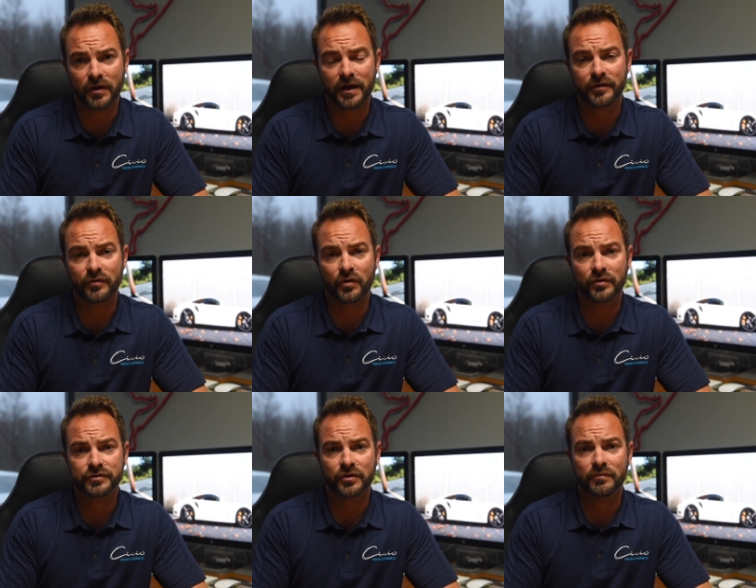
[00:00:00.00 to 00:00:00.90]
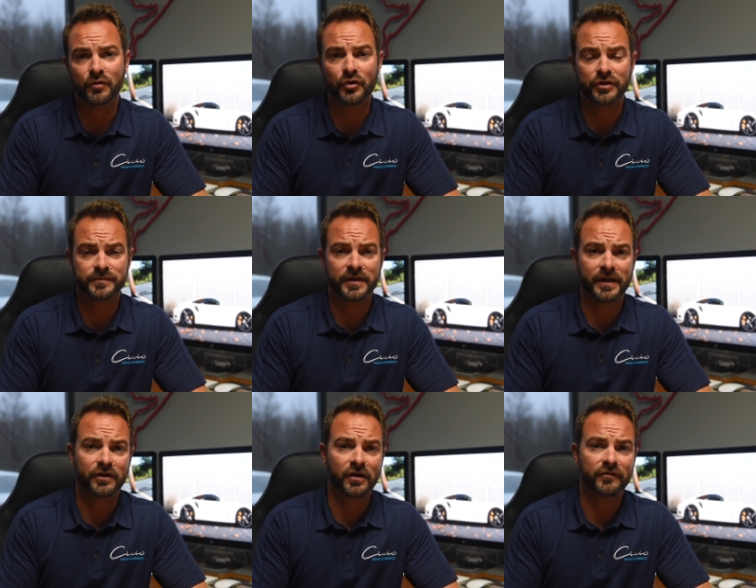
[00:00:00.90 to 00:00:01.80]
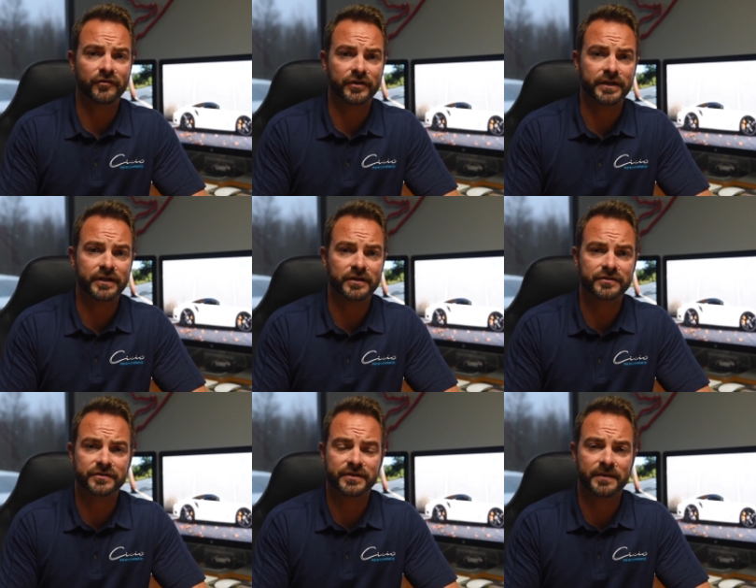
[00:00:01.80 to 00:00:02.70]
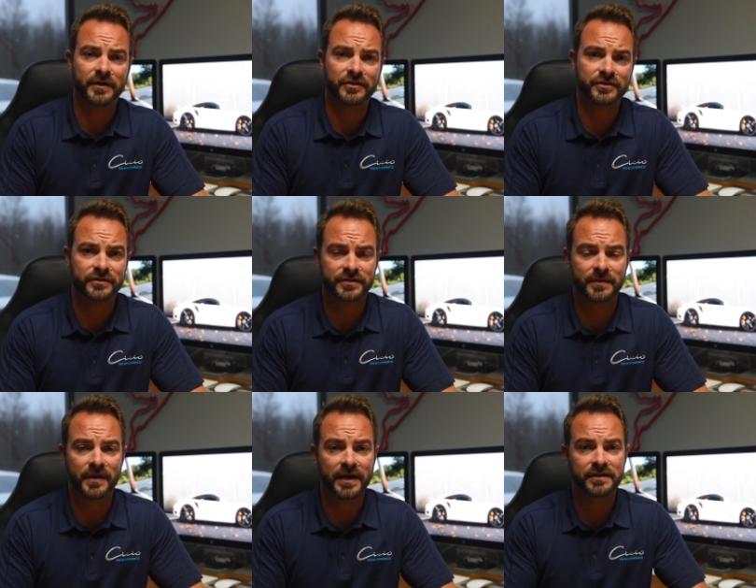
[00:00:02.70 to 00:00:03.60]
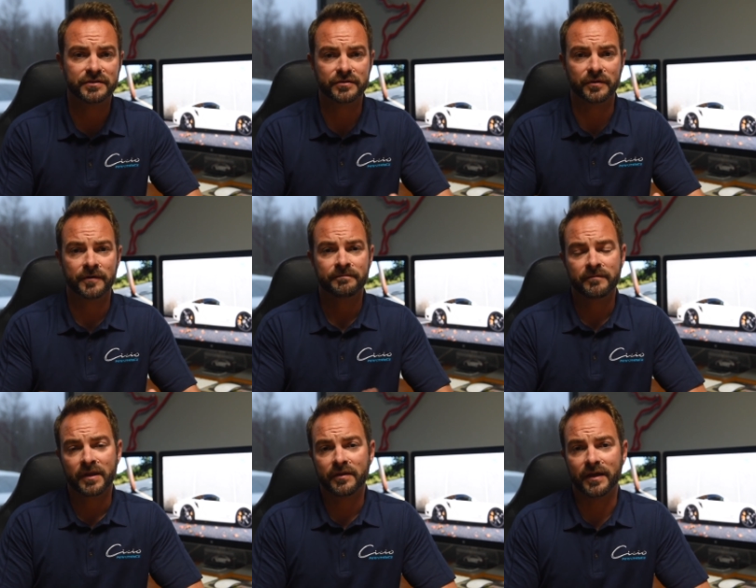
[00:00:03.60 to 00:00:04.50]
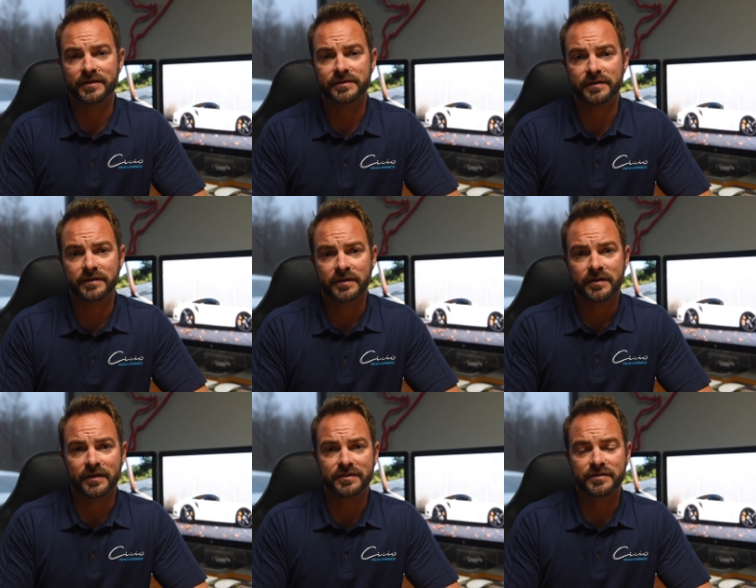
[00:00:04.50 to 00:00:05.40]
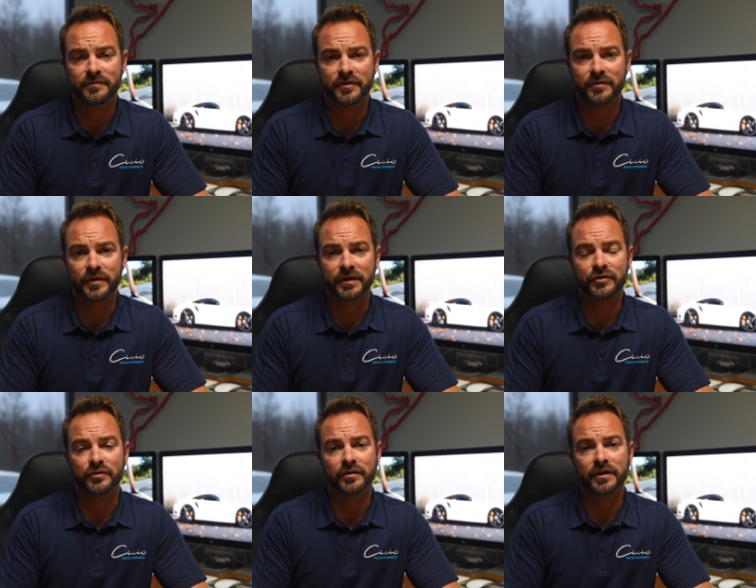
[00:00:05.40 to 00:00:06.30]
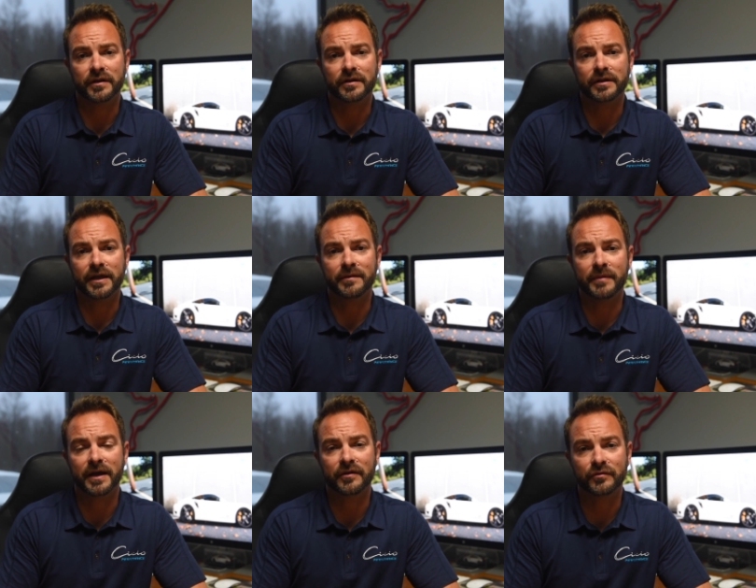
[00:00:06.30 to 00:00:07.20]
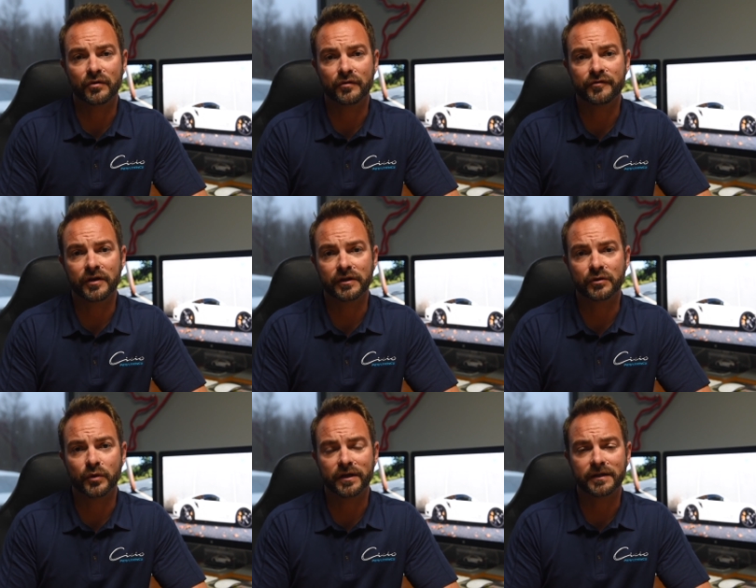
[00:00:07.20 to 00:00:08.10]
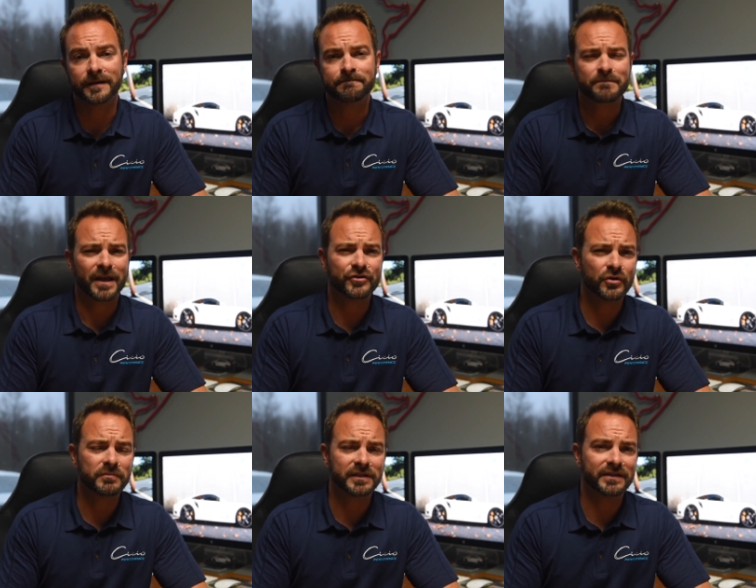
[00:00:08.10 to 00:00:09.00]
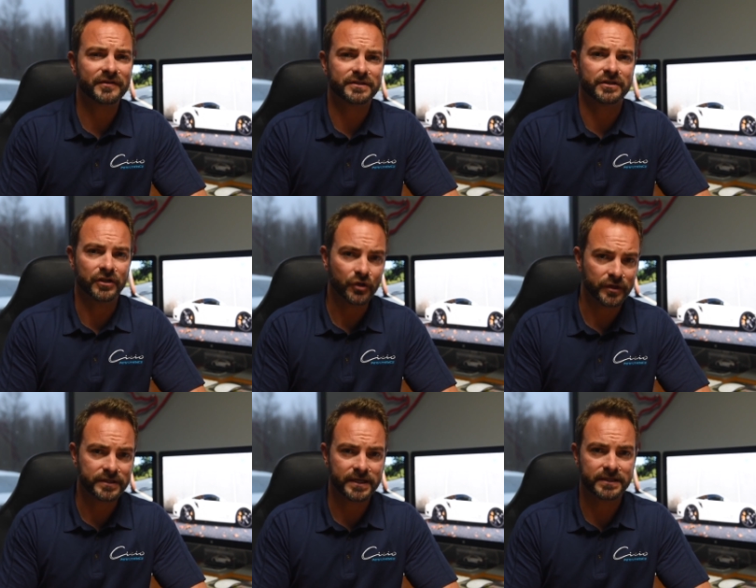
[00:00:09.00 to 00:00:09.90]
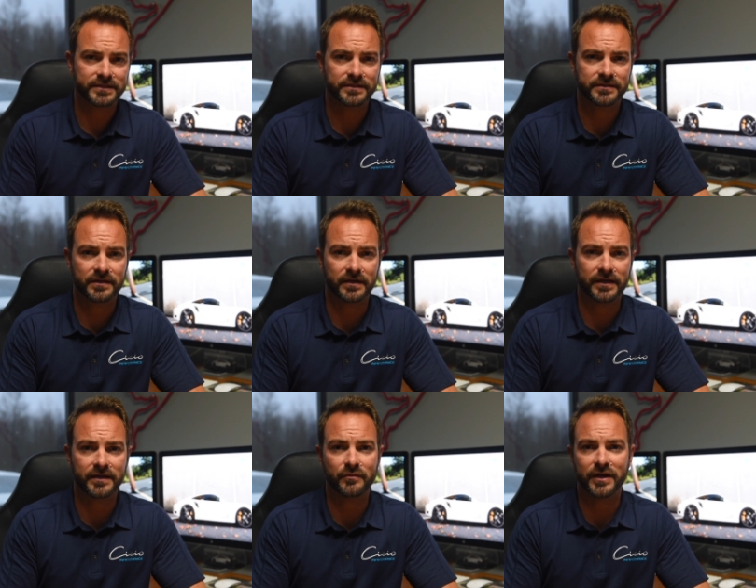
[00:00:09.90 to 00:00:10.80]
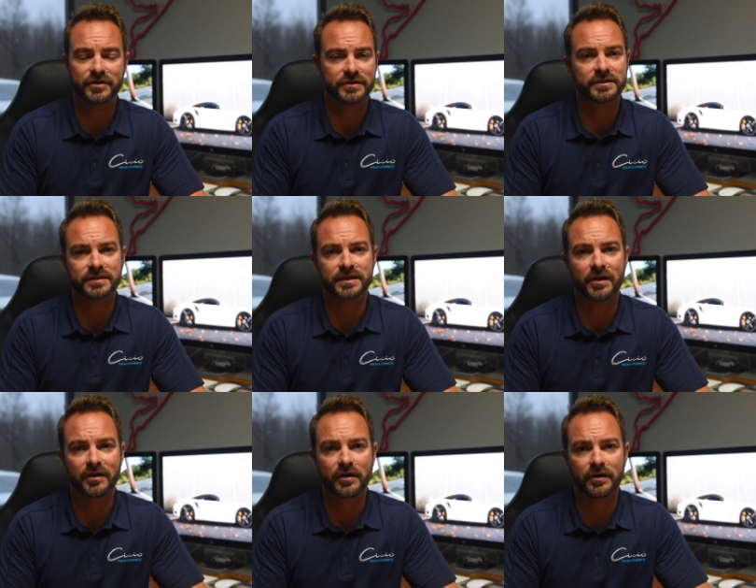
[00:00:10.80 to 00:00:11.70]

rock and roll. So the motor's been in that car for years, the same engine, the same heads. So that's something that we can do and get him back on the road fairly quickly. I don't believe he's going to go to Texas anyway, just because he's got